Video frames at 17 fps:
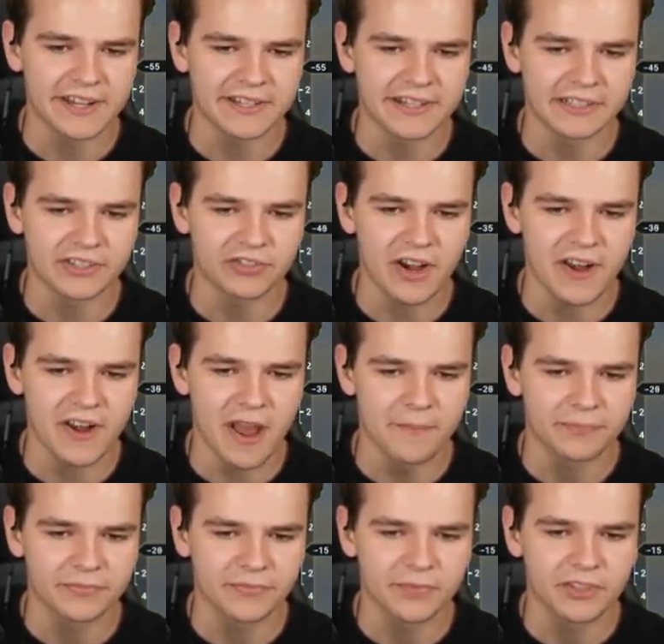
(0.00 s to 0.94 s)
landing, straight
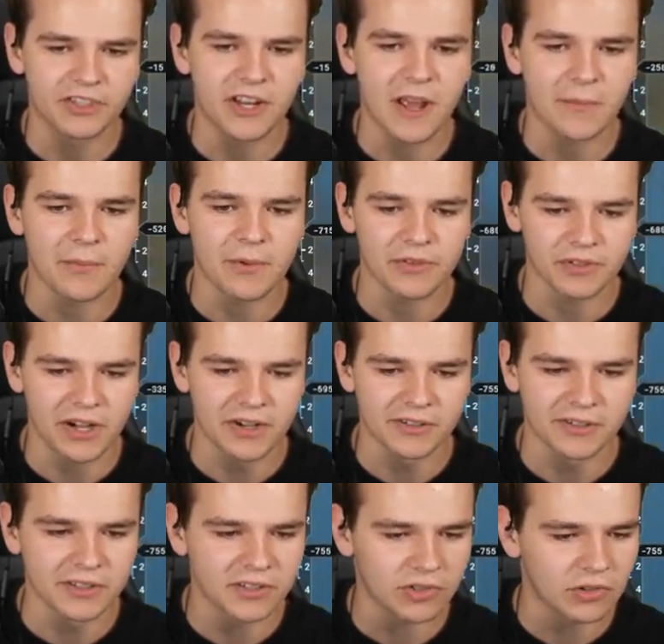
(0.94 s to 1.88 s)
up. Shut up with her
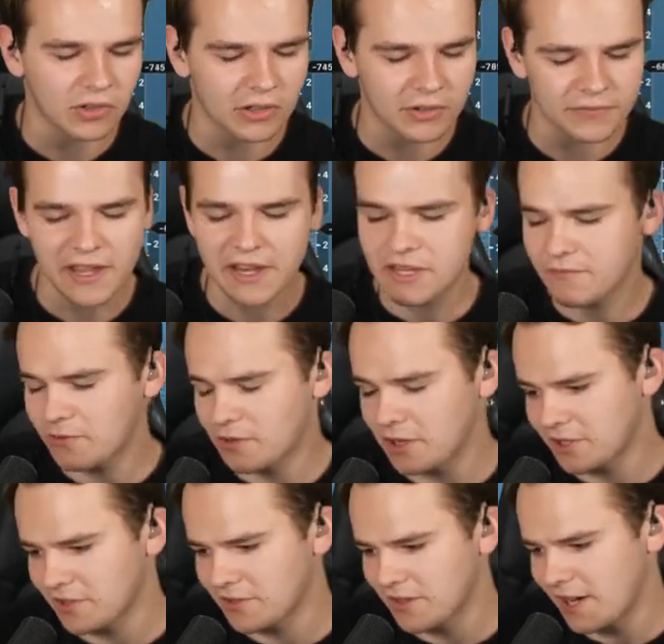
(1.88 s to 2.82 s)
underscore. Thank you
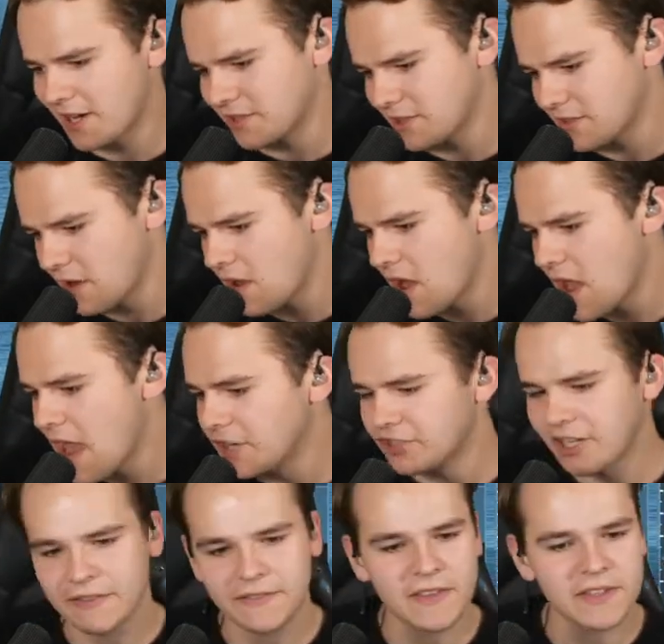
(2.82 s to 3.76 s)
for your donation.
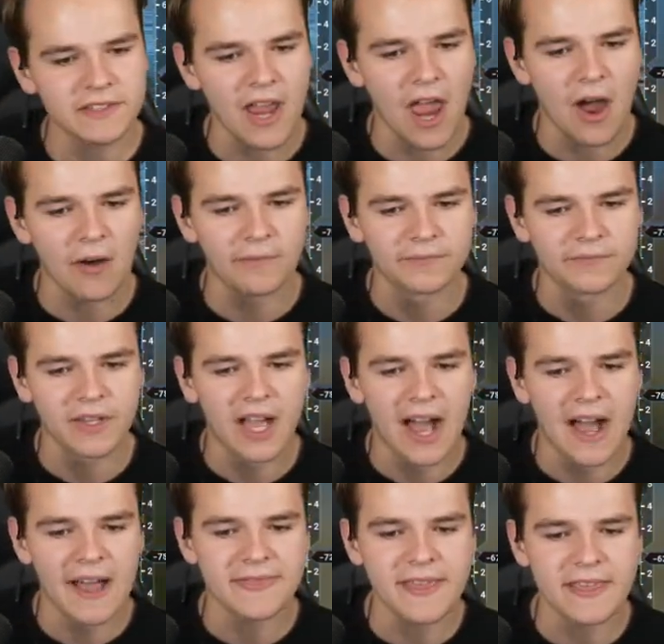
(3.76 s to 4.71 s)
Check this out.
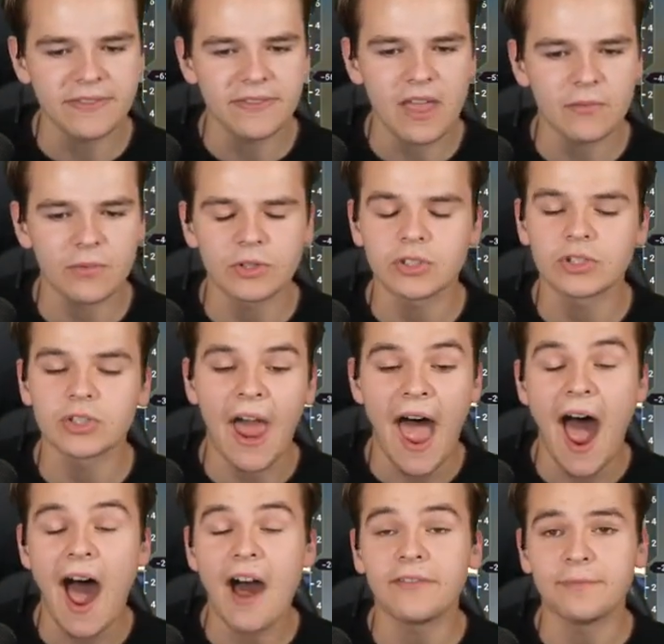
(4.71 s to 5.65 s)
I think that wasn't
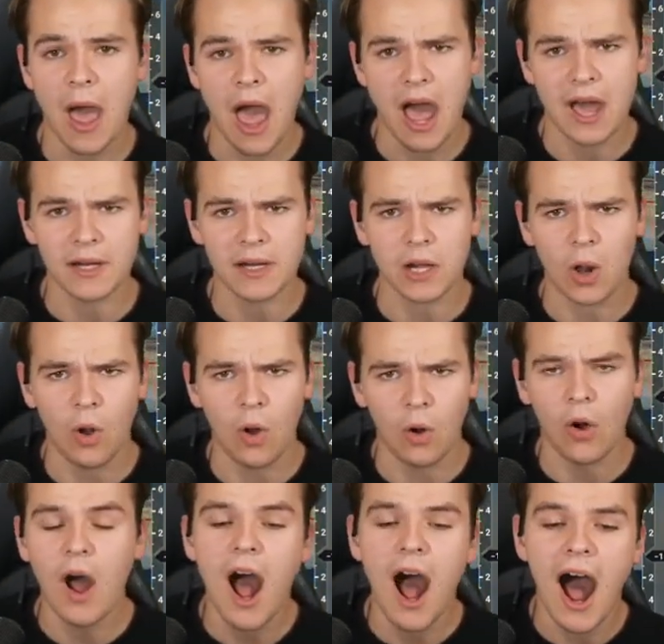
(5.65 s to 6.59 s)
half bad at
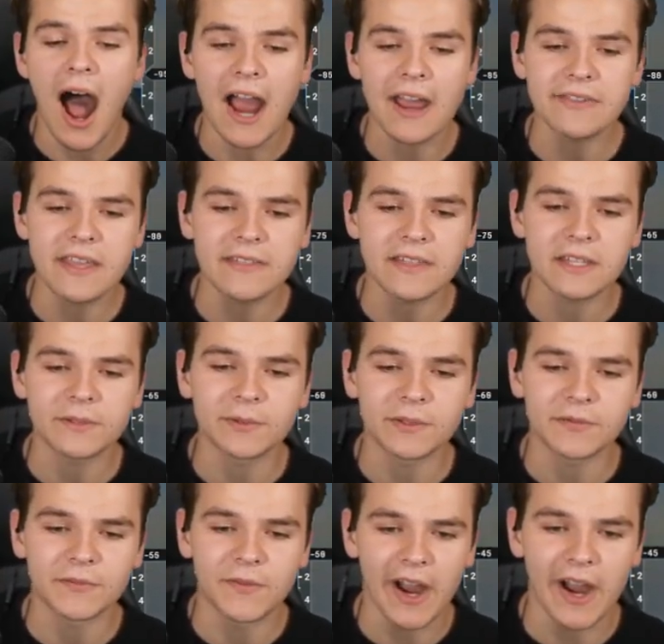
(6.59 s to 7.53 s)
all. I think this
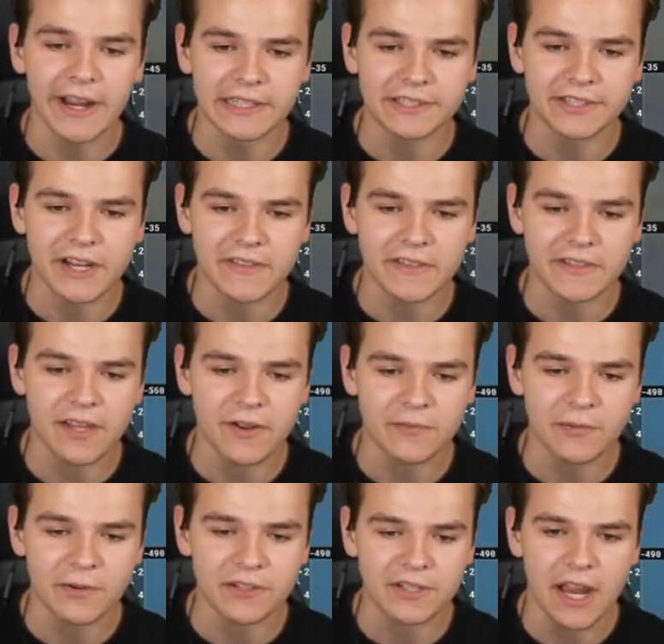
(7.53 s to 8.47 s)
was fine. Check this
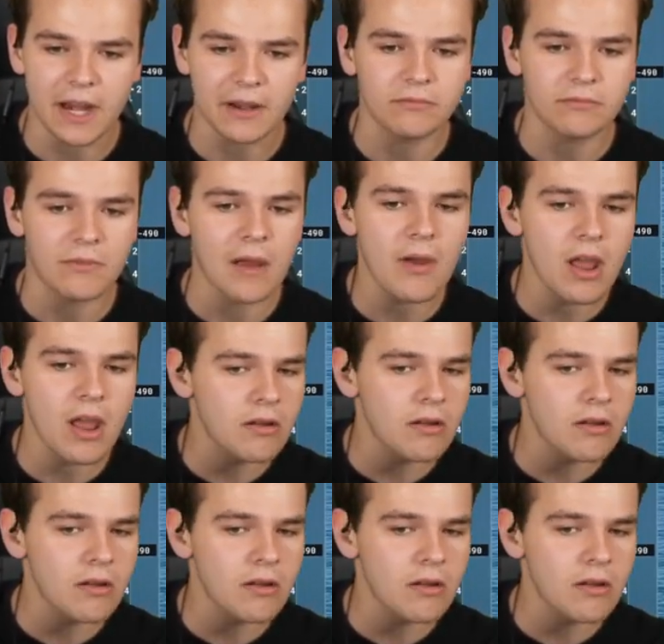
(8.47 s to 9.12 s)
out once again. I'm